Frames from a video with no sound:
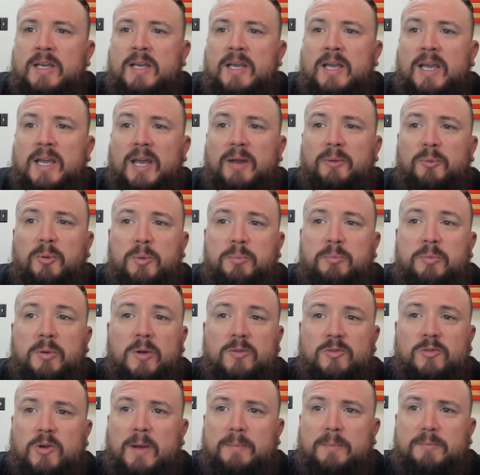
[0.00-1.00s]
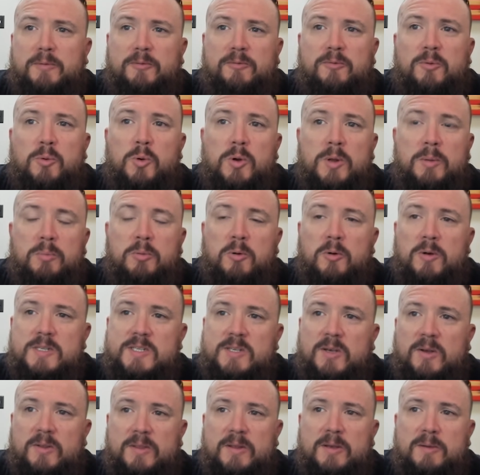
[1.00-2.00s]
and we dropped 40
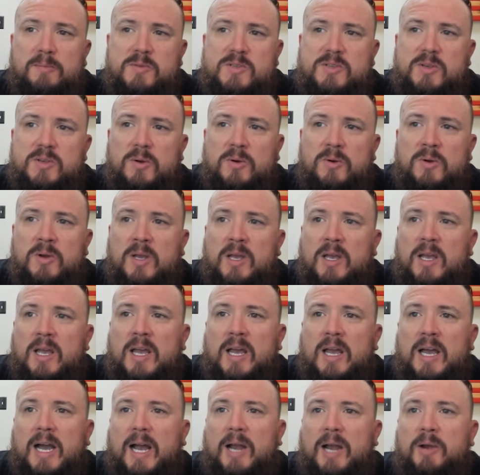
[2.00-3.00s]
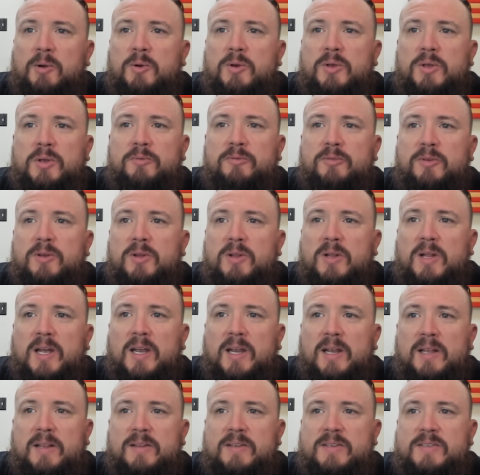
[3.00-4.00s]
points on them. So I really feel
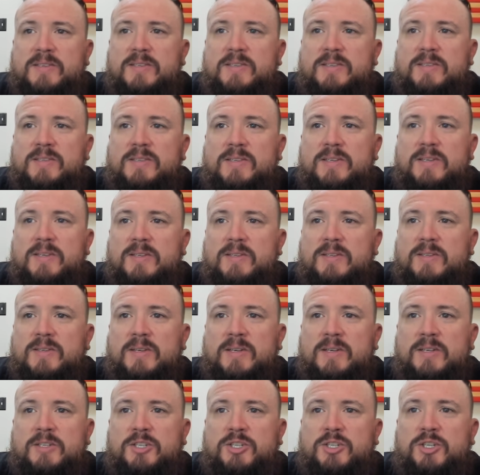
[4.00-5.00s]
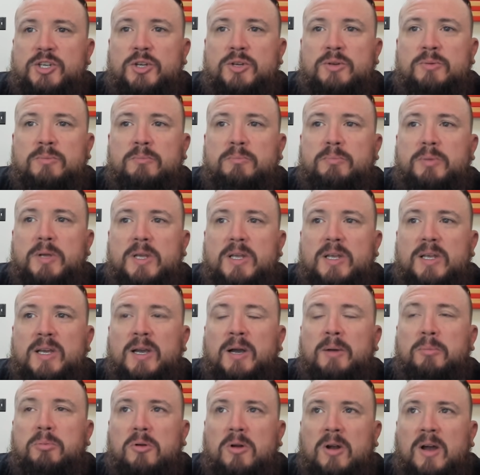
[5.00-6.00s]
like it shouldn't be
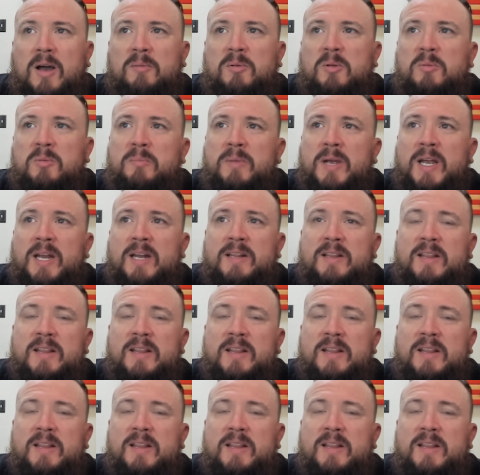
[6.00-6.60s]
a problem, man.